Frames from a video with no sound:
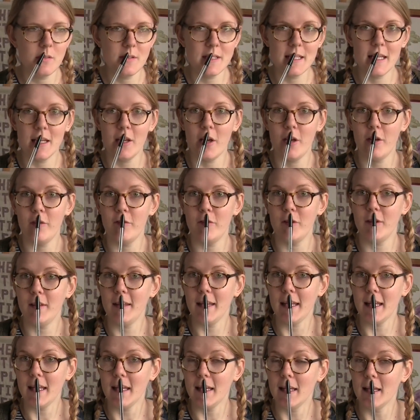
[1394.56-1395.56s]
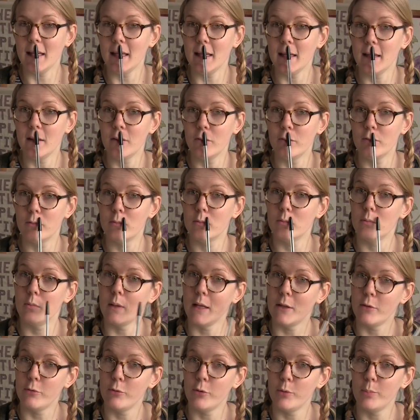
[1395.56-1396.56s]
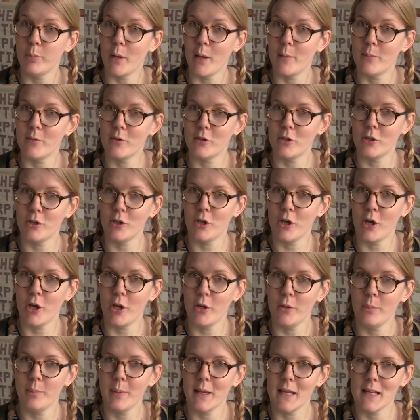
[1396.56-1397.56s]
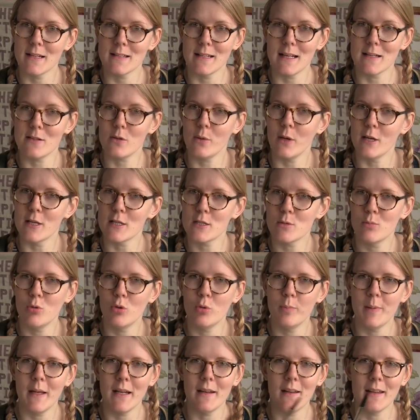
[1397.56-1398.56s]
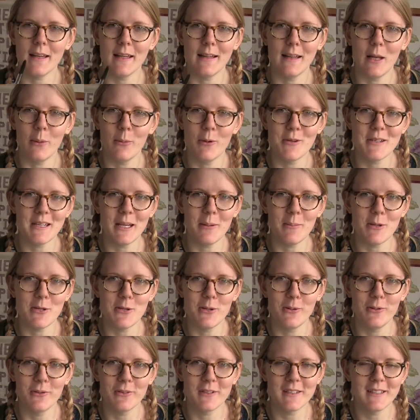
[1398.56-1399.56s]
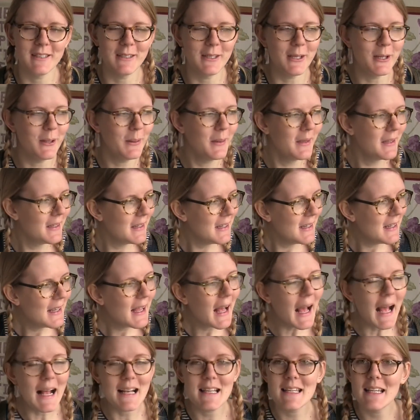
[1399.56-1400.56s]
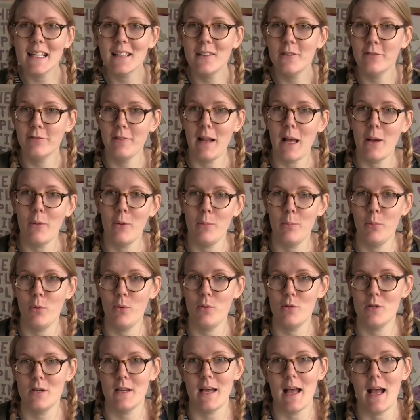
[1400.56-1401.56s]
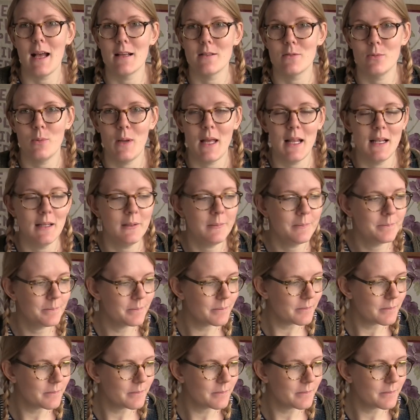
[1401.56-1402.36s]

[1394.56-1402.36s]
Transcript: dig over where the rhubarb's going to go, because that's quite a small bed. I think that won't take me too long to do. And dig the flower border as well.